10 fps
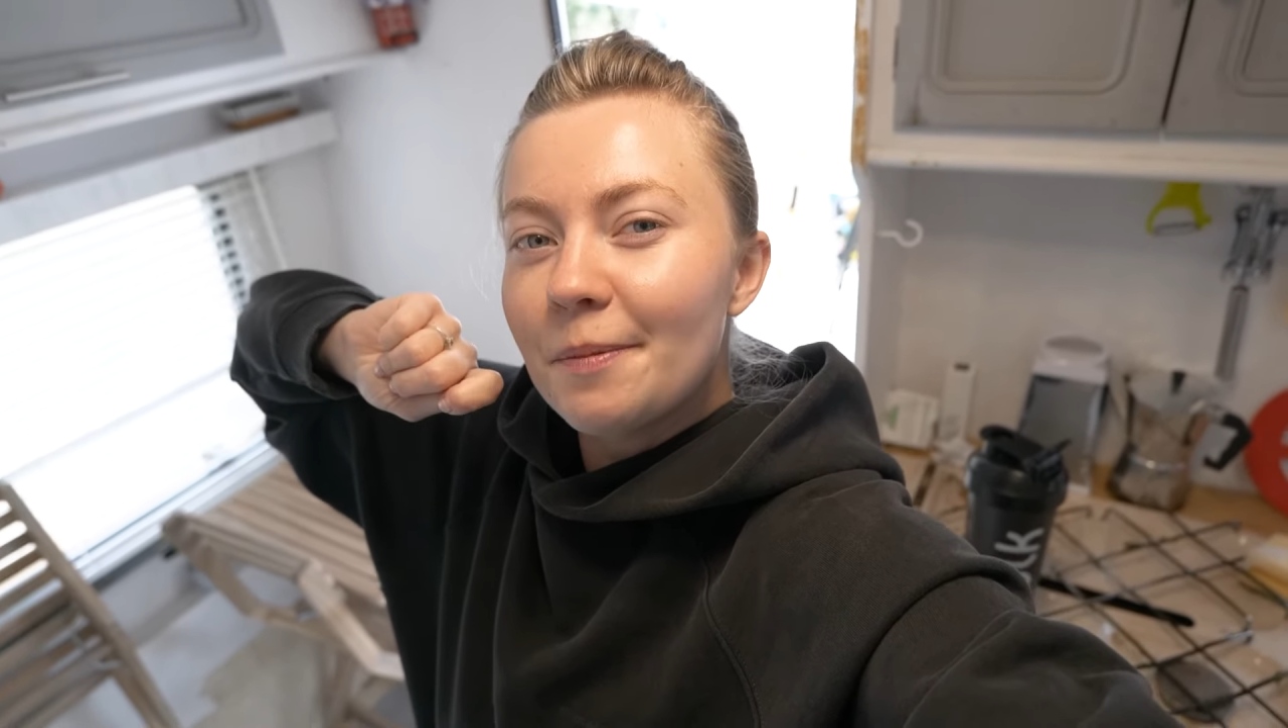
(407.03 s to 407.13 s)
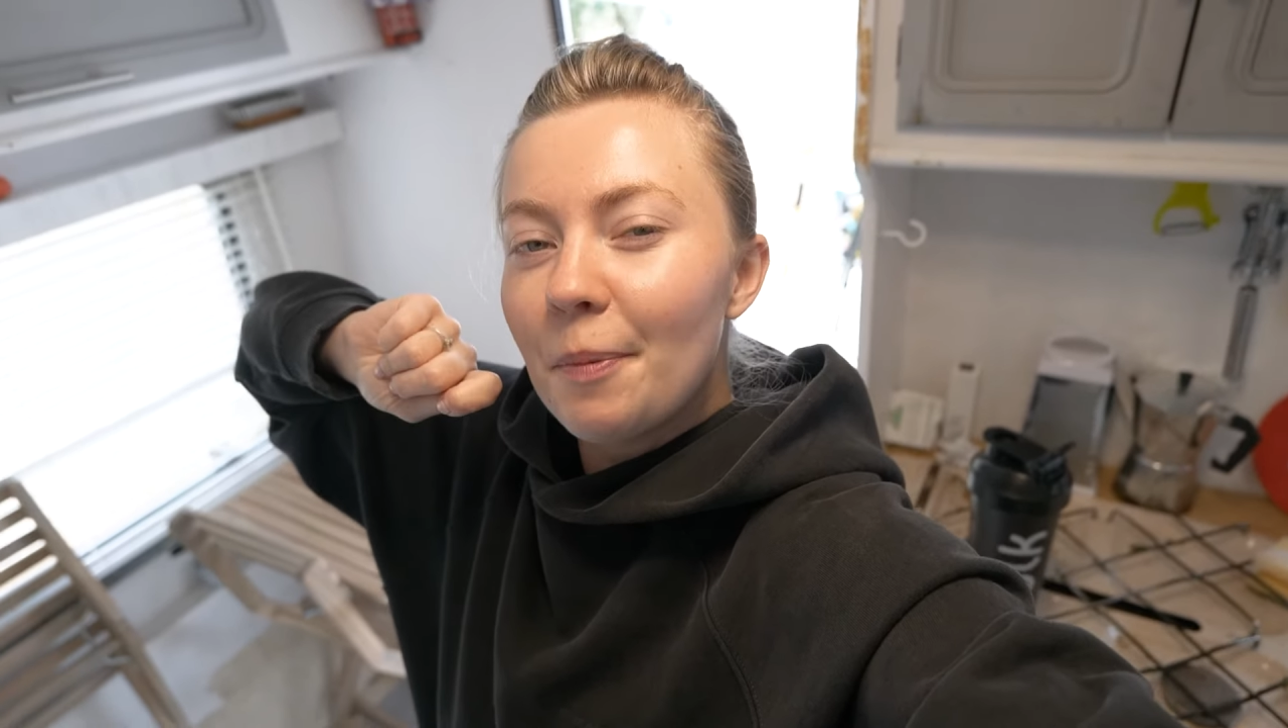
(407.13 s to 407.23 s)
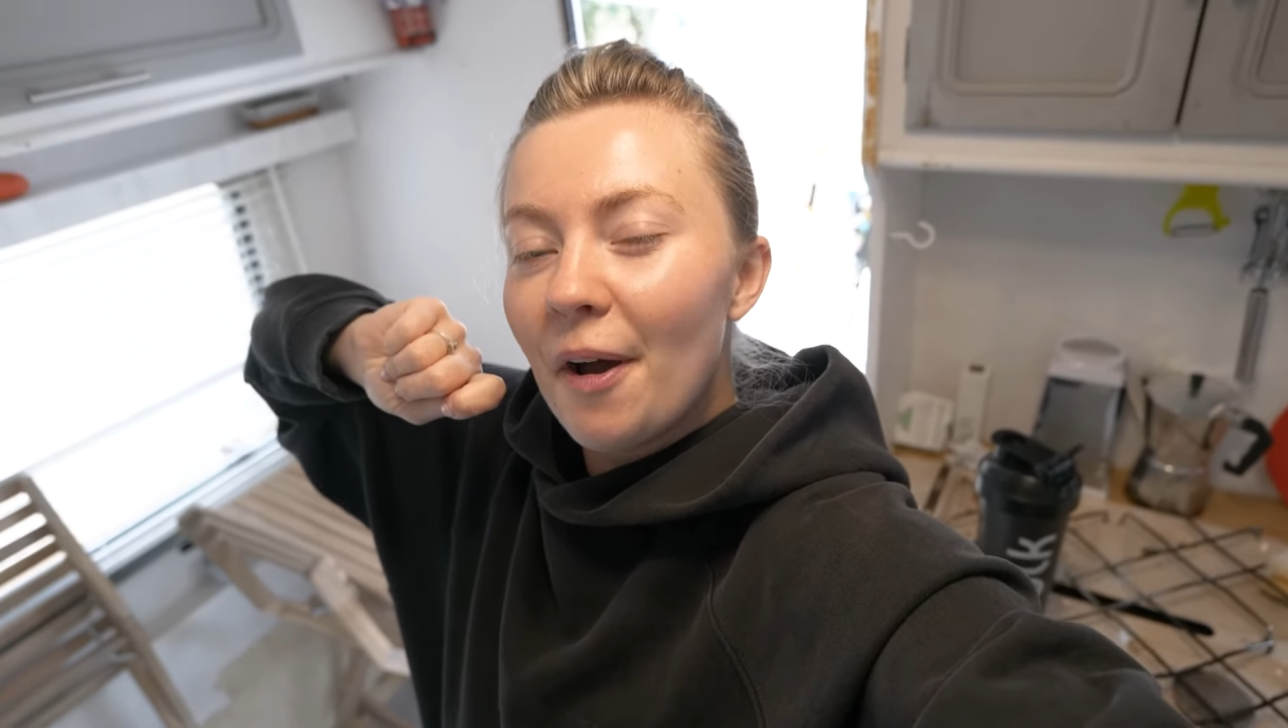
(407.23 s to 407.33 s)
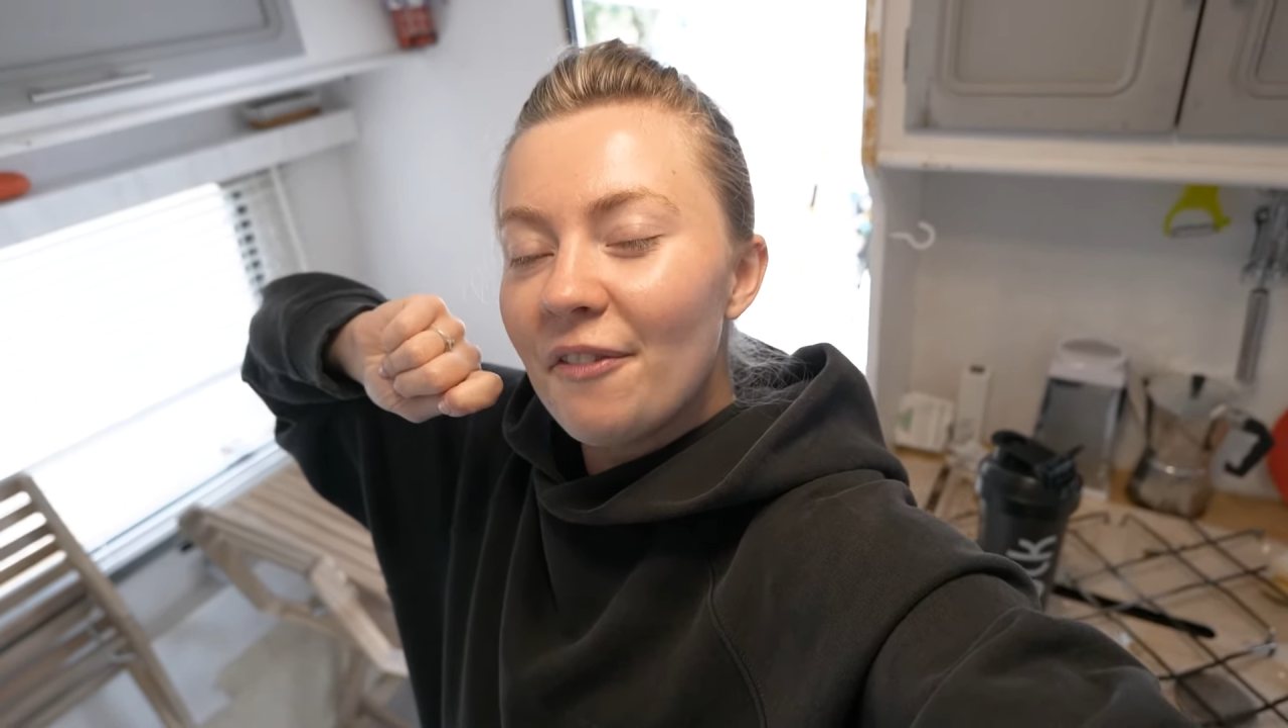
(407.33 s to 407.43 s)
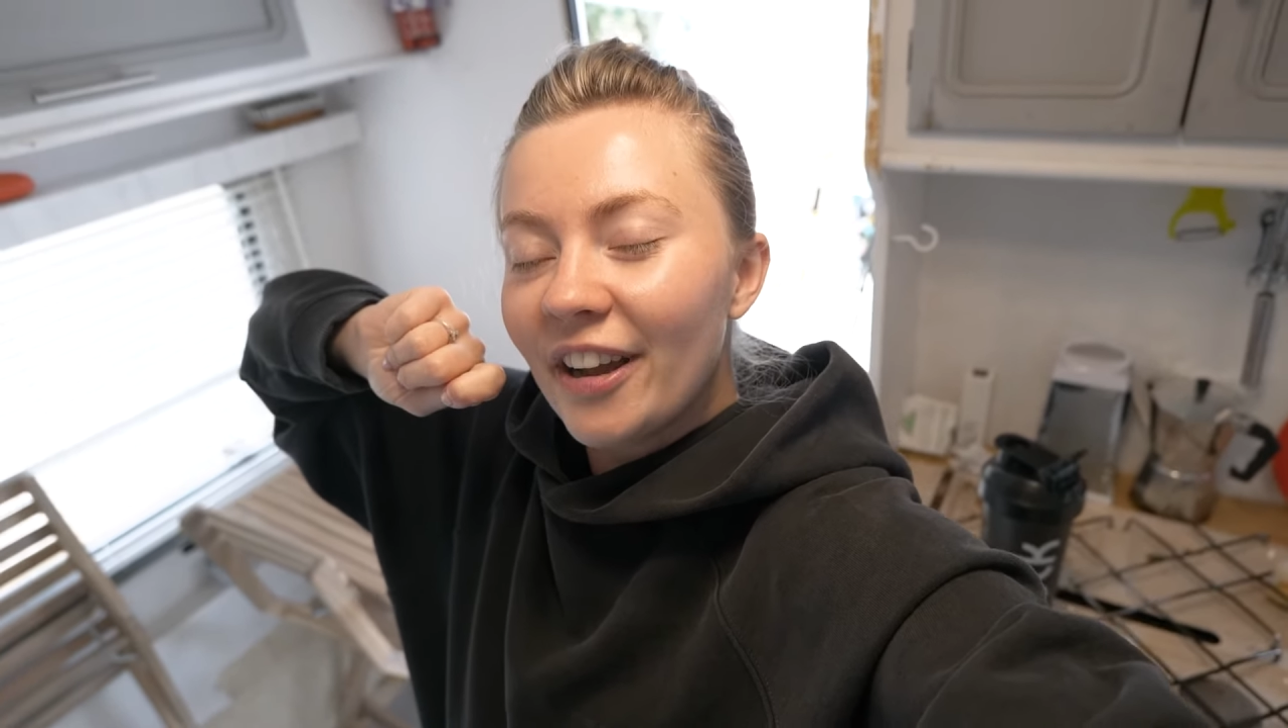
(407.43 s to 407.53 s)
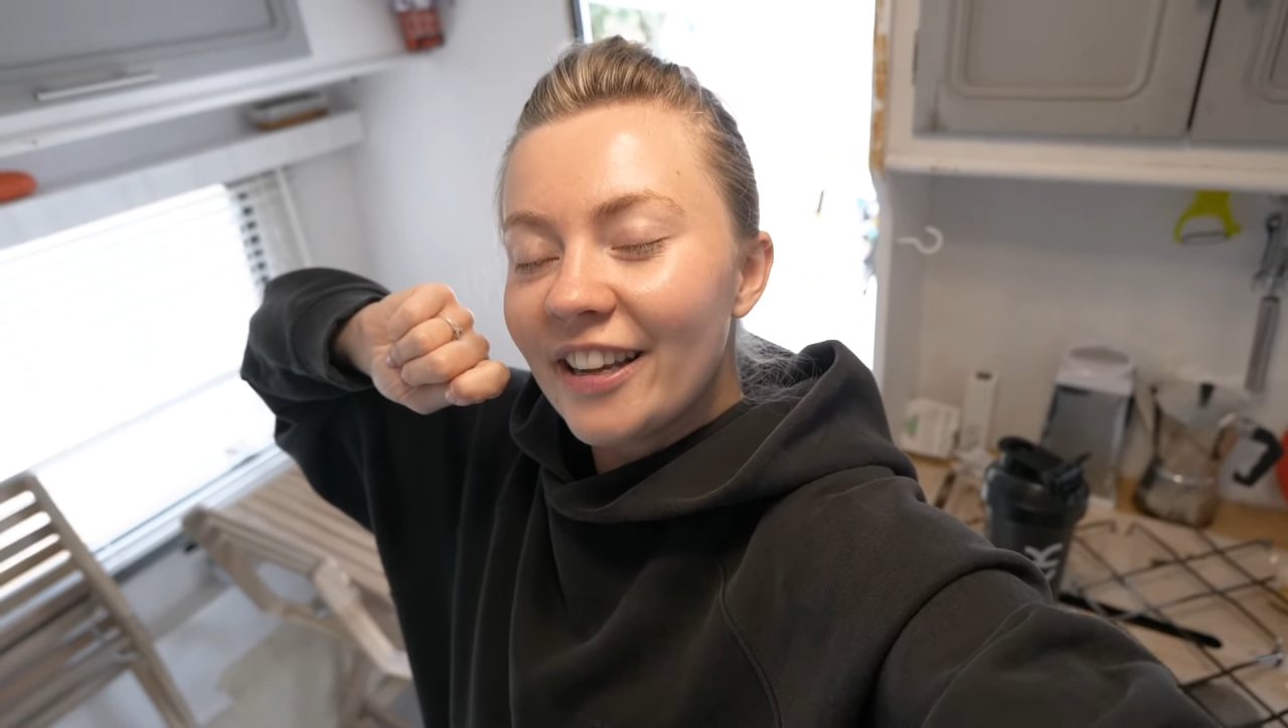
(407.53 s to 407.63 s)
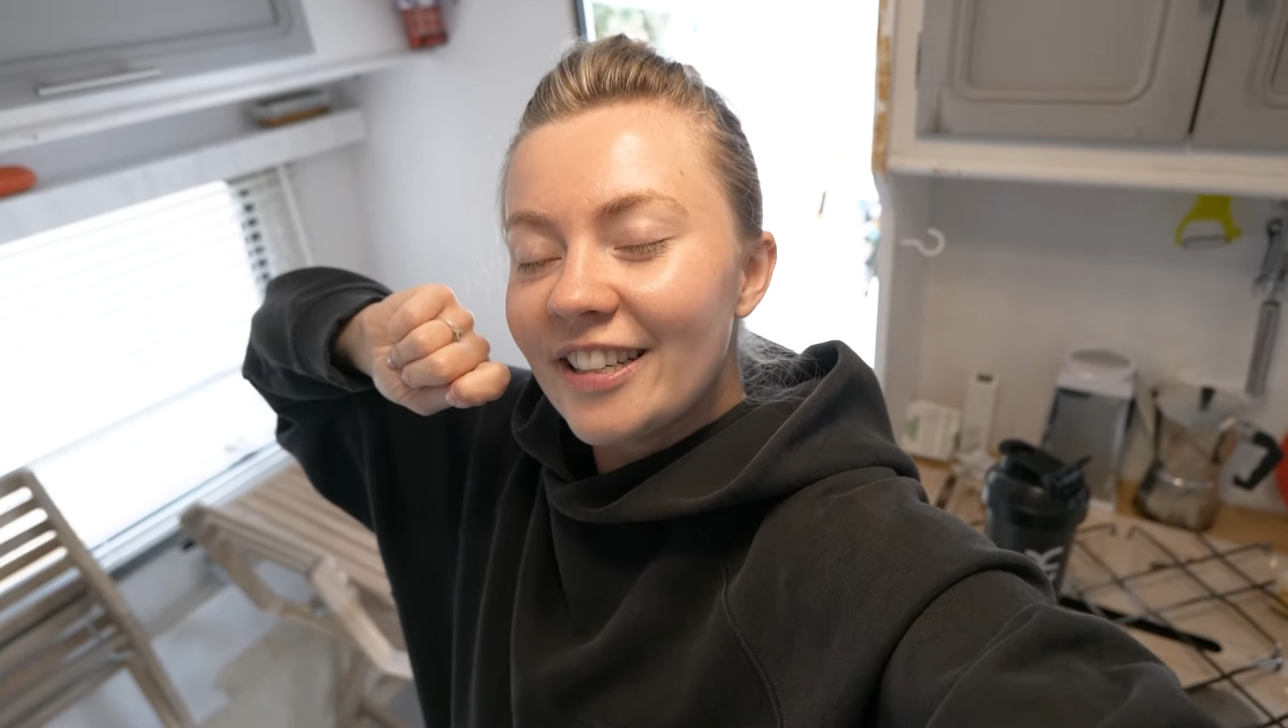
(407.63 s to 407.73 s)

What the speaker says: perfect